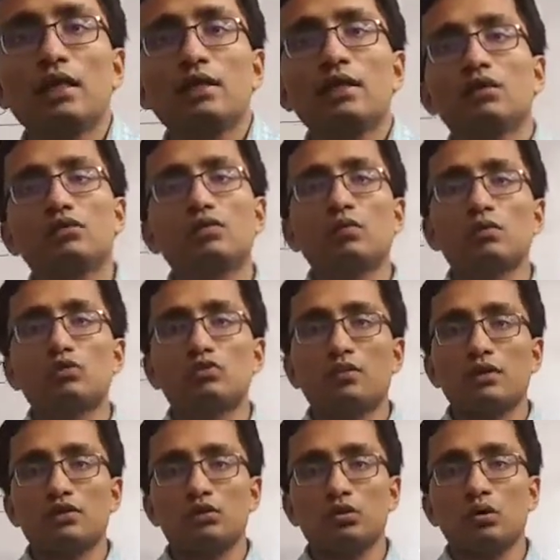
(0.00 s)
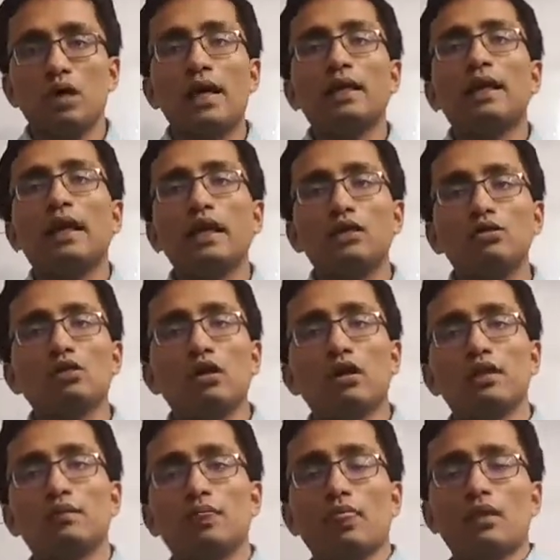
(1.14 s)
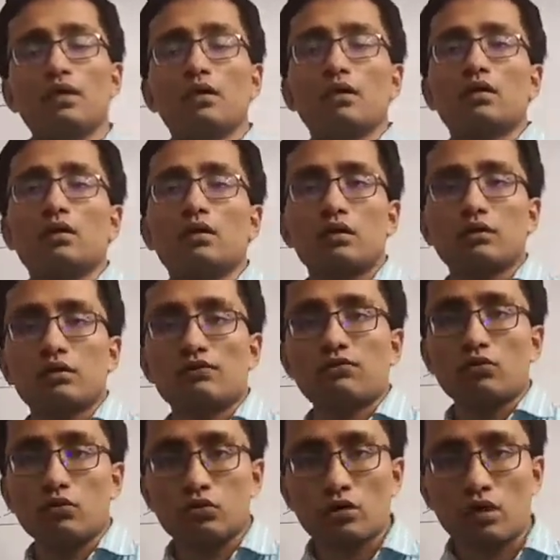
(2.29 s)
he or she wants to pursue and enjoy the fruits